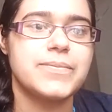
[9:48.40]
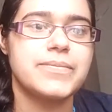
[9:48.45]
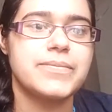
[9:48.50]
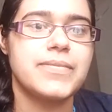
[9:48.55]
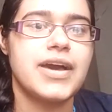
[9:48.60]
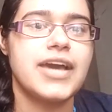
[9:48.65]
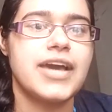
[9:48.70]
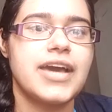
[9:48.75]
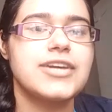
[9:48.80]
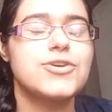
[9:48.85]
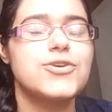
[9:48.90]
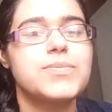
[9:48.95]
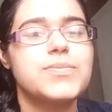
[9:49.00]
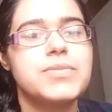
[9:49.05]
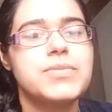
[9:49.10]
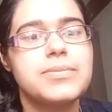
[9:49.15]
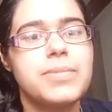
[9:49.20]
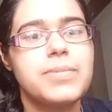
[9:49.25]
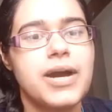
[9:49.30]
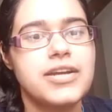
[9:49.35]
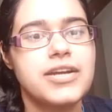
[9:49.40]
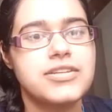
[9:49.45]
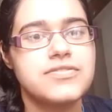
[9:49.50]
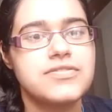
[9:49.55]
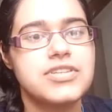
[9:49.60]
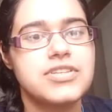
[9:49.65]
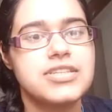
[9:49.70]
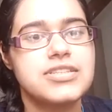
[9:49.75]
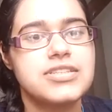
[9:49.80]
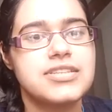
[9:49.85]
I could be a part of
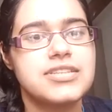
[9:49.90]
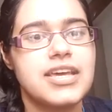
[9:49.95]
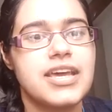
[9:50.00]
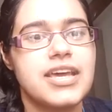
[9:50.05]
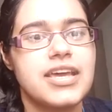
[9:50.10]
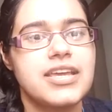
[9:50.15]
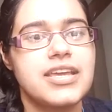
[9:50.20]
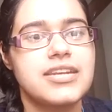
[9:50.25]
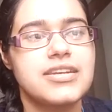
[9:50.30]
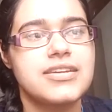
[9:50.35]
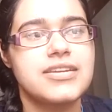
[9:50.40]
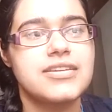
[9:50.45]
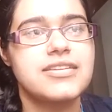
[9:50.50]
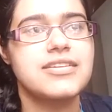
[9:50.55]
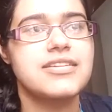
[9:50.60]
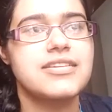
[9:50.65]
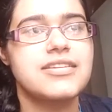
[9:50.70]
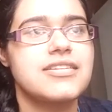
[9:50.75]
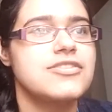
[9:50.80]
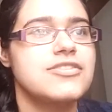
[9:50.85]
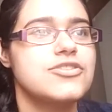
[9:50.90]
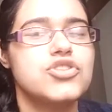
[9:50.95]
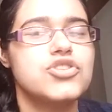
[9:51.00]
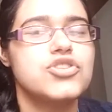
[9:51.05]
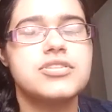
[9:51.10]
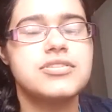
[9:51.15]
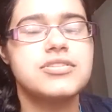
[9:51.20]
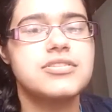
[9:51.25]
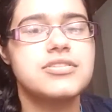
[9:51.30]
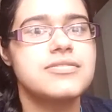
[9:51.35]
this and
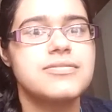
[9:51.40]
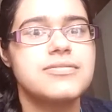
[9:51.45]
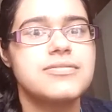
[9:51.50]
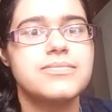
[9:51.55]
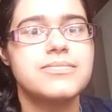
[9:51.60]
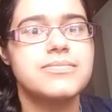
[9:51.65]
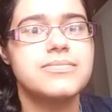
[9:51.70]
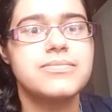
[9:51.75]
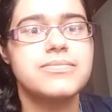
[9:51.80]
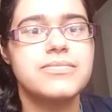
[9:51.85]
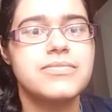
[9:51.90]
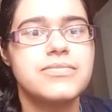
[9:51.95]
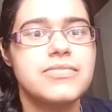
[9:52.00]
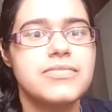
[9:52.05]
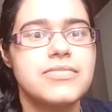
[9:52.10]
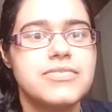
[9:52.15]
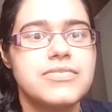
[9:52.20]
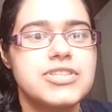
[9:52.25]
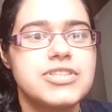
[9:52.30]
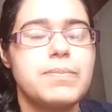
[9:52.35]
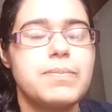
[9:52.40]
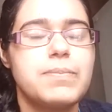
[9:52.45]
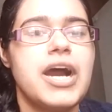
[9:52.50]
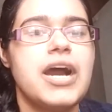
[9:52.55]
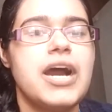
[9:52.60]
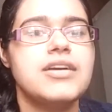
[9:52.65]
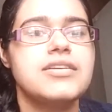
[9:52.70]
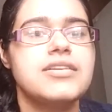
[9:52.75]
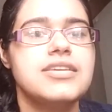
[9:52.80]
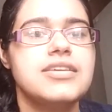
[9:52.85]
just
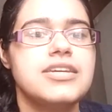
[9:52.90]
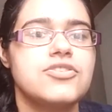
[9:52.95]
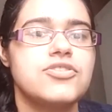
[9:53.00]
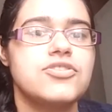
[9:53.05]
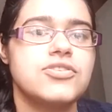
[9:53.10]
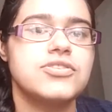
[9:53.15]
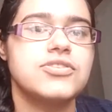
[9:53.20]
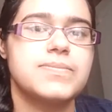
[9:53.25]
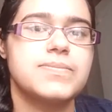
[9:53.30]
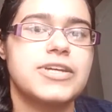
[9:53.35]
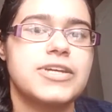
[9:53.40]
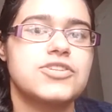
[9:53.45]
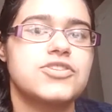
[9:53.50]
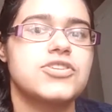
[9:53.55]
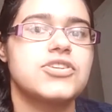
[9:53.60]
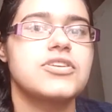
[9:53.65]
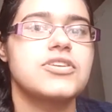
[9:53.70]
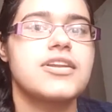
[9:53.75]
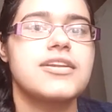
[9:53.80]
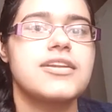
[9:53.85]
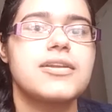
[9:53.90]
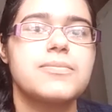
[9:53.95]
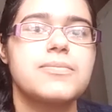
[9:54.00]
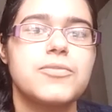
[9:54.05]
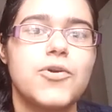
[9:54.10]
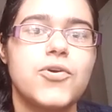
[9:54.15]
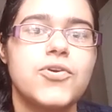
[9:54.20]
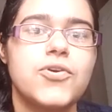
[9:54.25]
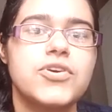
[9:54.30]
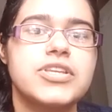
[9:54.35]
spark the introspection a little
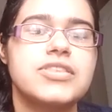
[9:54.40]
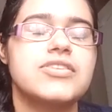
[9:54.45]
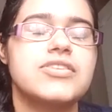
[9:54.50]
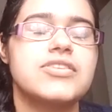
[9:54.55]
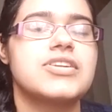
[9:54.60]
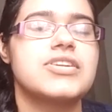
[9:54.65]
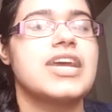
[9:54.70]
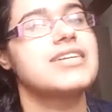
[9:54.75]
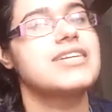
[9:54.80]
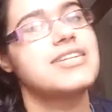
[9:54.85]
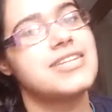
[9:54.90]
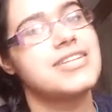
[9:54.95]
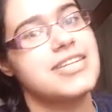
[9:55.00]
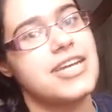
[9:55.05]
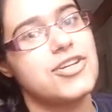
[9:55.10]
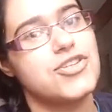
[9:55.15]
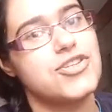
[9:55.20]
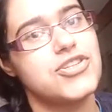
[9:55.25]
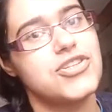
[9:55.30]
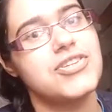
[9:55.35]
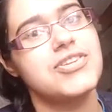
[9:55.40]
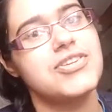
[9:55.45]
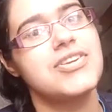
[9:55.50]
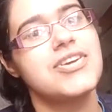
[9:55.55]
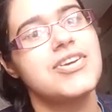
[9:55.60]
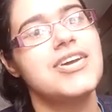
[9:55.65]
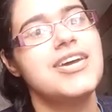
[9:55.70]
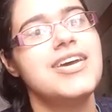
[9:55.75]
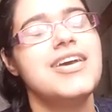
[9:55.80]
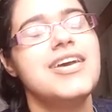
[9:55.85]
more in the right direction.
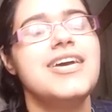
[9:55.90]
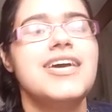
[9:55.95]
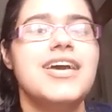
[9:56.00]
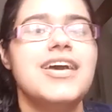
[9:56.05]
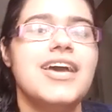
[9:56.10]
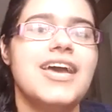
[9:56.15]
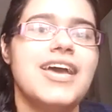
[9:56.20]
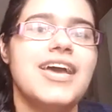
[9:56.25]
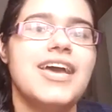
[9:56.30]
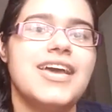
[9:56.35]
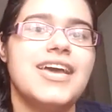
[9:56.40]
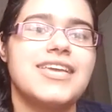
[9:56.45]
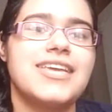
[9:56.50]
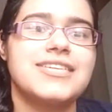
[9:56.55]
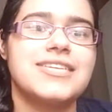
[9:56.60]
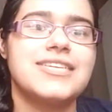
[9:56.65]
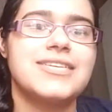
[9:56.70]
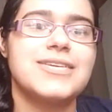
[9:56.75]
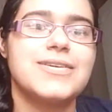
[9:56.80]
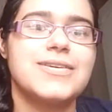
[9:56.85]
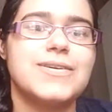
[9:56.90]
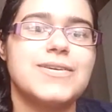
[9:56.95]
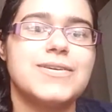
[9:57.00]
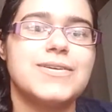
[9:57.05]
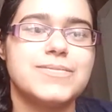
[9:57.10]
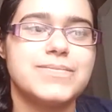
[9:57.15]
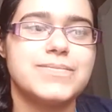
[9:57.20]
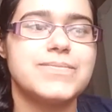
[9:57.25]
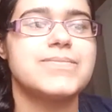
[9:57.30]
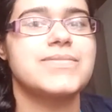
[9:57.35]
And
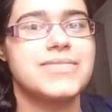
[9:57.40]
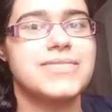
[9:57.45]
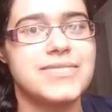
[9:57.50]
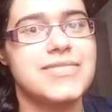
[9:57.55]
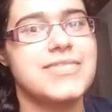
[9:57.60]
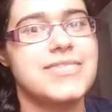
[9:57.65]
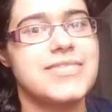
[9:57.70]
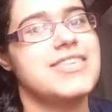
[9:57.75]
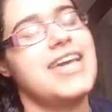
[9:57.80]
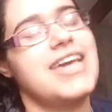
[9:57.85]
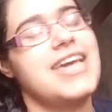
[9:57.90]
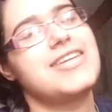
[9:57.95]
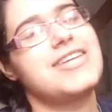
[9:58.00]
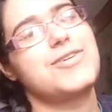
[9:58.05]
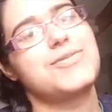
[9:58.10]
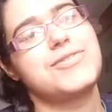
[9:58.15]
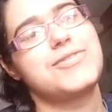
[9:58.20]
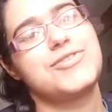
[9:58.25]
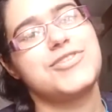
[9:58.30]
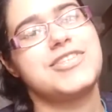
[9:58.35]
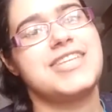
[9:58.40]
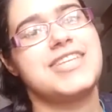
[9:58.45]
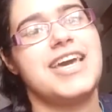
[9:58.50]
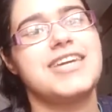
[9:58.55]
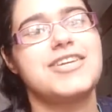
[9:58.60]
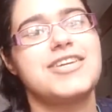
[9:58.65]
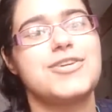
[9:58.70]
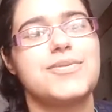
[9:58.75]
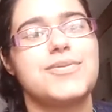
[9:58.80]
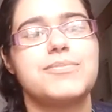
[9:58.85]
thank you. Just
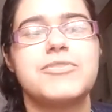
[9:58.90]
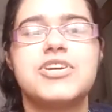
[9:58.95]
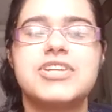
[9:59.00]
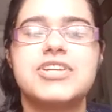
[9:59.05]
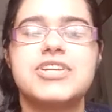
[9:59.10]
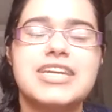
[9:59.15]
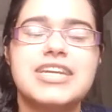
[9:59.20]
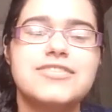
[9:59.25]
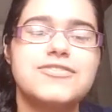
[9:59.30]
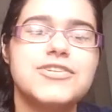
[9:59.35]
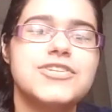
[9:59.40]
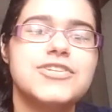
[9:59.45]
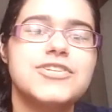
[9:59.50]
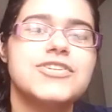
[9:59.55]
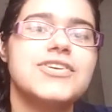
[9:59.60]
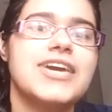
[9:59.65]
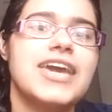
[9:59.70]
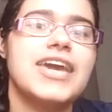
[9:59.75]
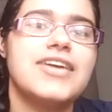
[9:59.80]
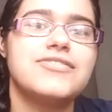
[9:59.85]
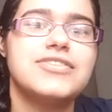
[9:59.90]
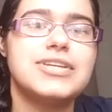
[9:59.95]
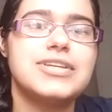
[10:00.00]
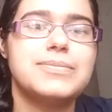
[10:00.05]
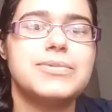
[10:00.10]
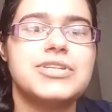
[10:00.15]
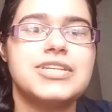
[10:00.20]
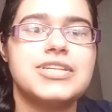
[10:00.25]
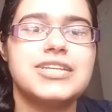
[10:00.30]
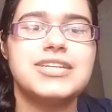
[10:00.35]
thank you. I'm grateful to
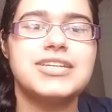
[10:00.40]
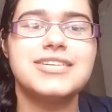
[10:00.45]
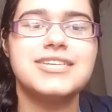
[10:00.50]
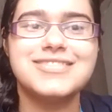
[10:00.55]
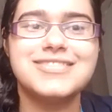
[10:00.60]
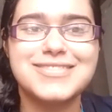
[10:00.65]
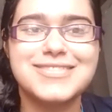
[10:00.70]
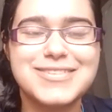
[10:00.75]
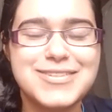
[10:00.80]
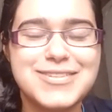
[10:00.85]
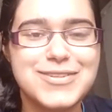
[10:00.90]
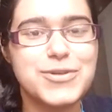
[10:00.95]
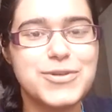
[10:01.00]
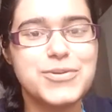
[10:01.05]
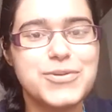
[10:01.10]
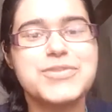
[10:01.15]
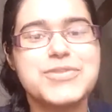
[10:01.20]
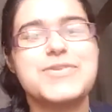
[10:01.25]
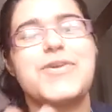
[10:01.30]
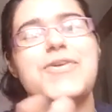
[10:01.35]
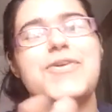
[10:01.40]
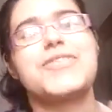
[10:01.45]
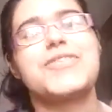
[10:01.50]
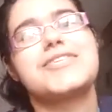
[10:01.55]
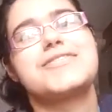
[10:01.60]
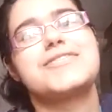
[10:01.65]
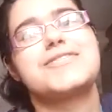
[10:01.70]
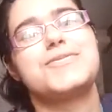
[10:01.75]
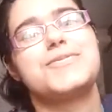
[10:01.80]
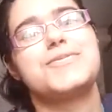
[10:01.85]
everybody who is on
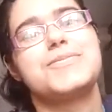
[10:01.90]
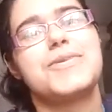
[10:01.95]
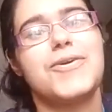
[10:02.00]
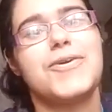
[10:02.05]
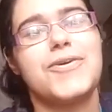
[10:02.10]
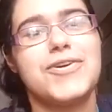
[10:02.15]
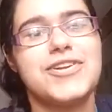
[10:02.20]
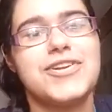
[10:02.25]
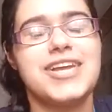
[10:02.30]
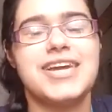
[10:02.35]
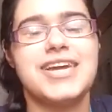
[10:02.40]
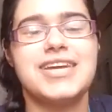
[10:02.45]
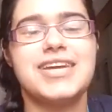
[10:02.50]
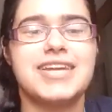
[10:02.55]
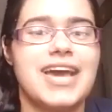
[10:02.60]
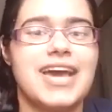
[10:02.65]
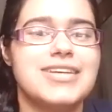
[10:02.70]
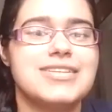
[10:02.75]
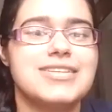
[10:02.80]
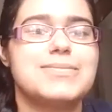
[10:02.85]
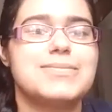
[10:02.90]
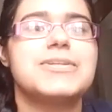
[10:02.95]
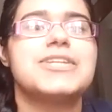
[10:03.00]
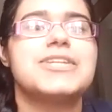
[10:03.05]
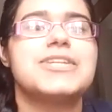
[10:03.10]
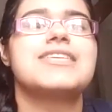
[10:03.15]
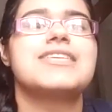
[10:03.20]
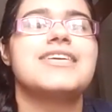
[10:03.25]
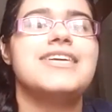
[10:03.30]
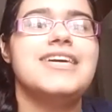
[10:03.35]
the Zoom call and has been.